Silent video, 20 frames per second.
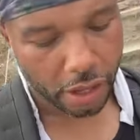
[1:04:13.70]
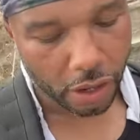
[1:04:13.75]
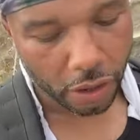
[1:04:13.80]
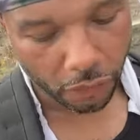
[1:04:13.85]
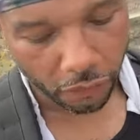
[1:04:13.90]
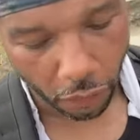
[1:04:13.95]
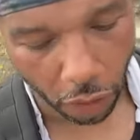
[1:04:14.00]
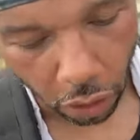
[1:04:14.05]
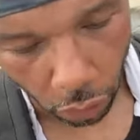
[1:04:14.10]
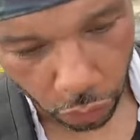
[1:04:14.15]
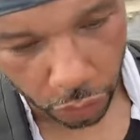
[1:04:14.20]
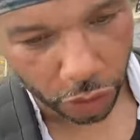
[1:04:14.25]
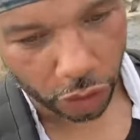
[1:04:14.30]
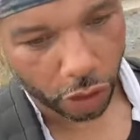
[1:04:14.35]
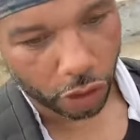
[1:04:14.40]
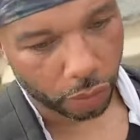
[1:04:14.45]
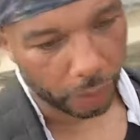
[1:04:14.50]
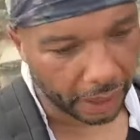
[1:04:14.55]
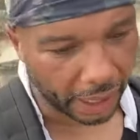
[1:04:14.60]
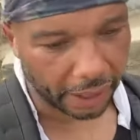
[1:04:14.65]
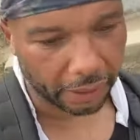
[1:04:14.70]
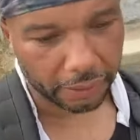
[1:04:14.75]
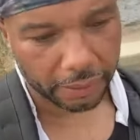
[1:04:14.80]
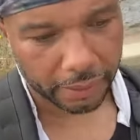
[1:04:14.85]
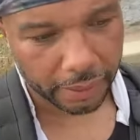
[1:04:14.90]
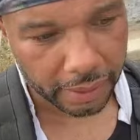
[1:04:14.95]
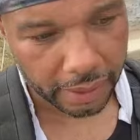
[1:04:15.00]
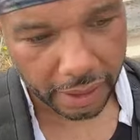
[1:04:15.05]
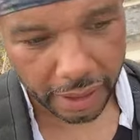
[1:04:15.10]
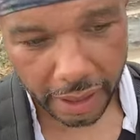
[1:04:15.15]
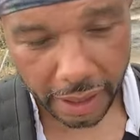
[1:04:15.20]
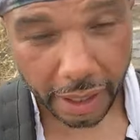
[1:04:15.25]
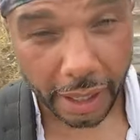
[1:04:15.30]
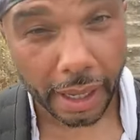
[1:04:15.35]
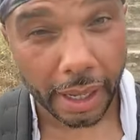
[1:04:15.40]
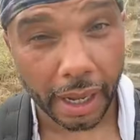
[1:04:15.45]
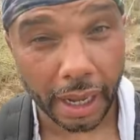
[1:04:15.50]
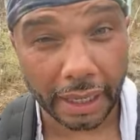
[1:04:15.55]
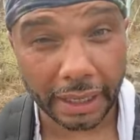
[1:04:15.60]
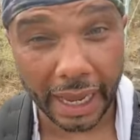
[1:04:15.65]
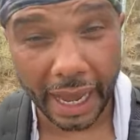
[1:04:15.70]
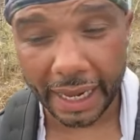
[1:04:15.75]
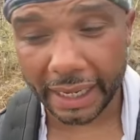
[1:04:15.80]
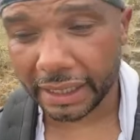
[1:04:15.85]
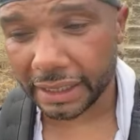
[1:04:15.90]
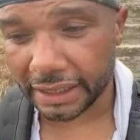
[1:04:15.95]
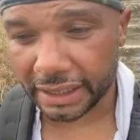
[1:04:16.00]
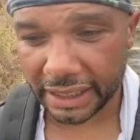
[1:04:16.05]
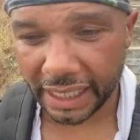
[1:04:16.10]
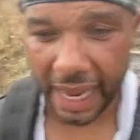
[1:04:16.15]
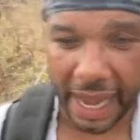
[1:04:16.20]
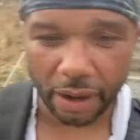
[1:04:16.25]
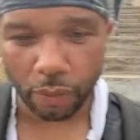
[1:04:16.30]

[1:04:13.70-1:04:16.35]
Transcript: following her around and that she had